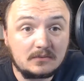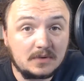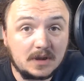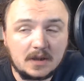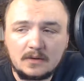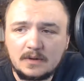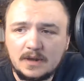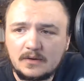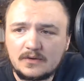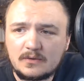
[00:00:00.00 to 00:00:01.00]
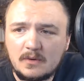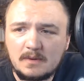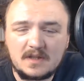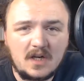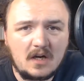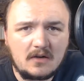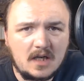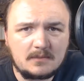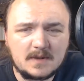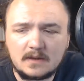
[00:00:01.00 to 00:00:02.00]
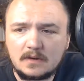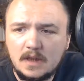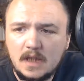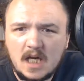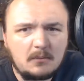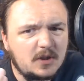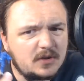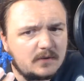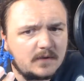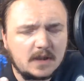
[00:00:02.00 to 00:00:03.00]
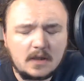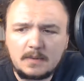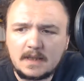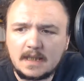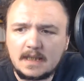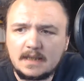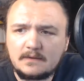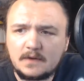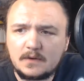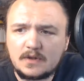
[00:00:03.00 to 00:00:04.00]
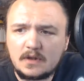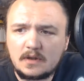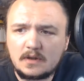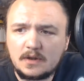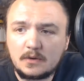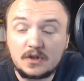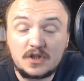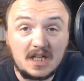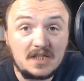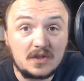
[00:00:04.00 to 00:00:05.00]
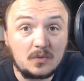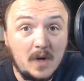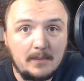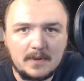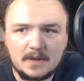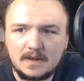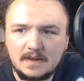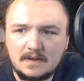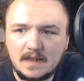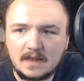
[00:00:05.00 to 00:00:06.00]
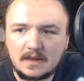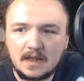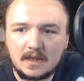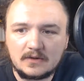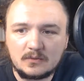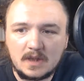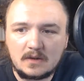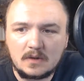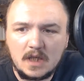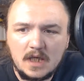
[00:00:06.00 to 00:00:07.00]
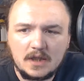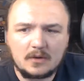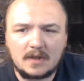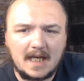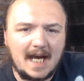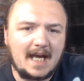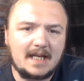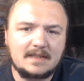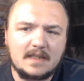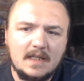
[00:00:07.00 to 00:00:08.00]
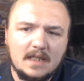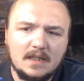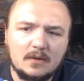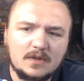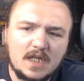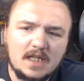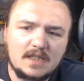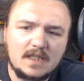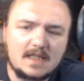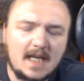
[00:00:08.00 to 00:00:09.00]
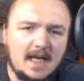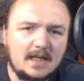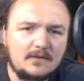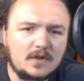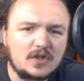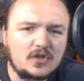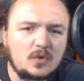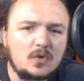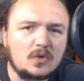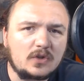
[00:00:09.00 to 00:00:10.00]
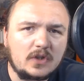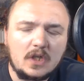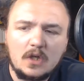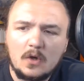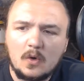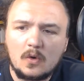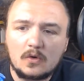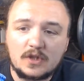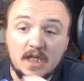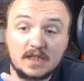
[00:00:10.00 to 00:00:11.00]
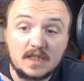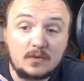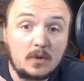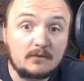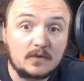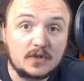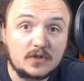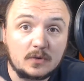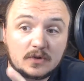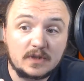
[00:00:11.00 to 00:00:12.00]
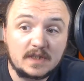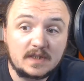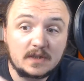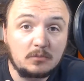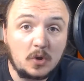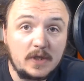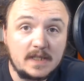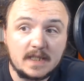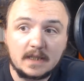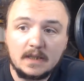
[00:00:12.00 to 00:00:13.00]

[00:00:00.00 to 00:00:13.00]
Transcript: You can swap entire arms out, and I might do a video about that in the future. And then you can change the weapon in as well. You can add, change this hand for a sword, or change this one for a sword, and he's still pointing.